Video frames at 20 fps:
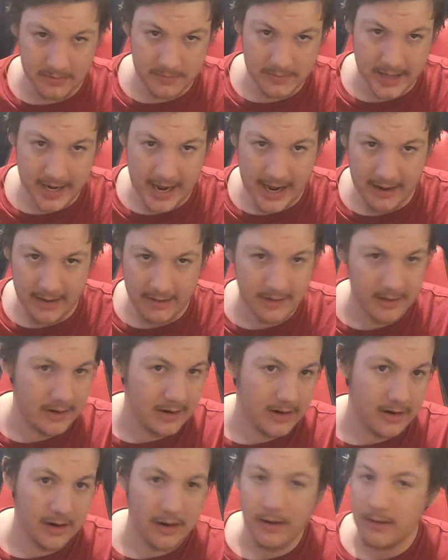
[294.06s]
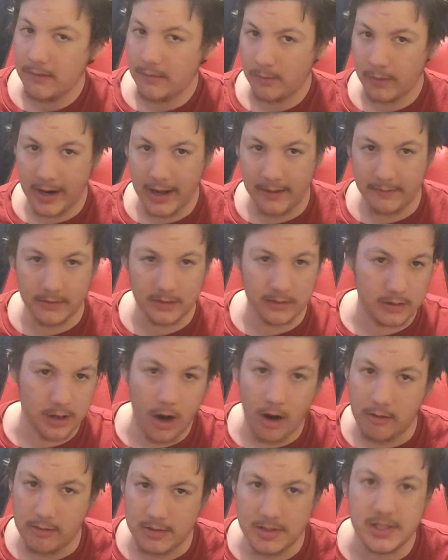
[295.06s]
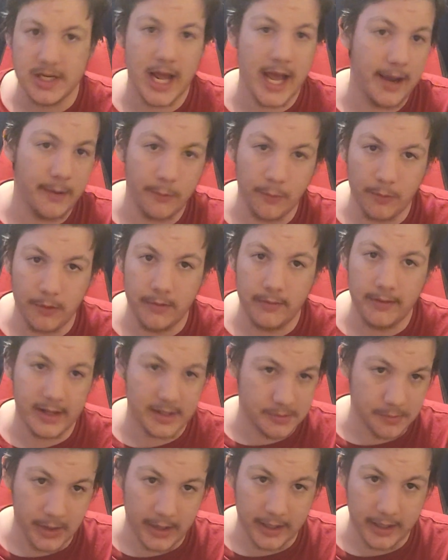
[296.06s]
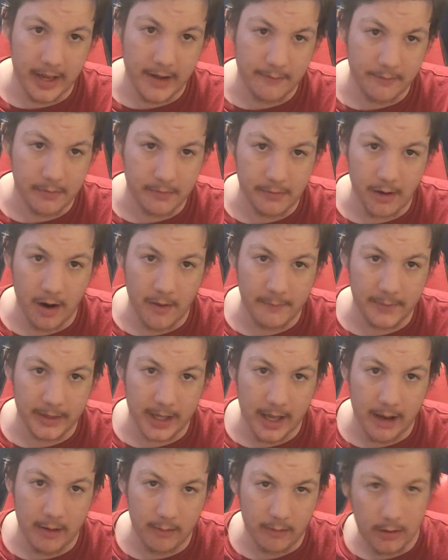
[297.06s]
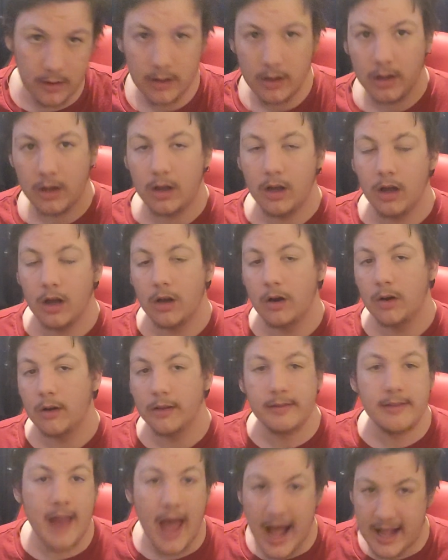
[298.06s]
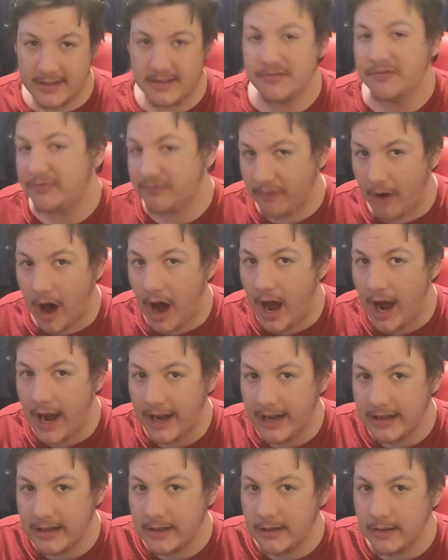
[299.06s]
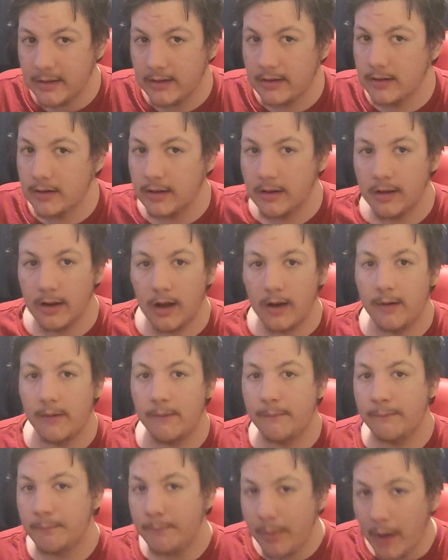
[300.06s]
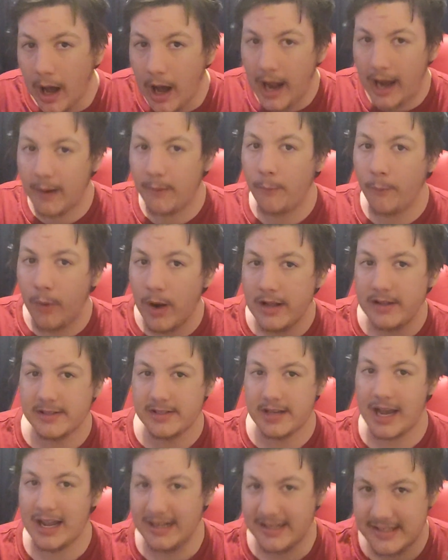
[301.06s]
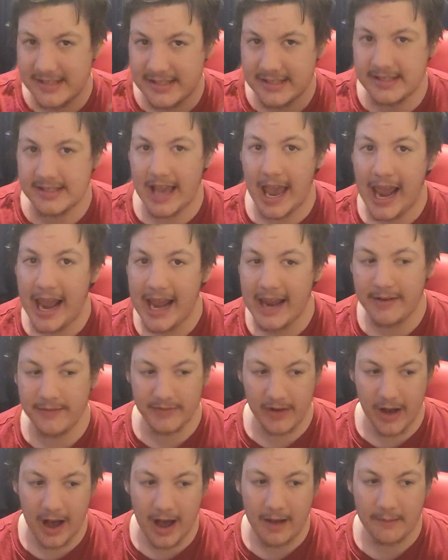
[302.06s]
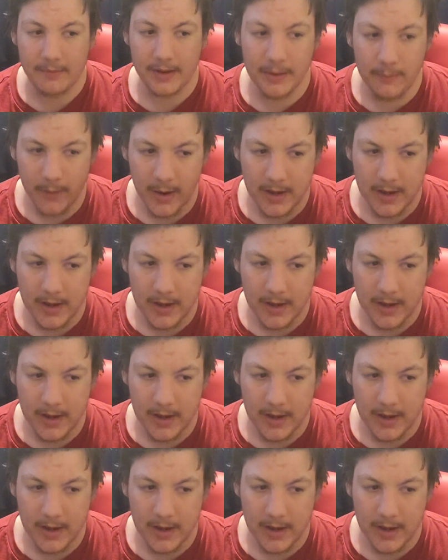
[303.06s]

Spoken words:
debt. Whatever, college debt. Woo, that's what I get from dropping out. That's fine. But once I save up and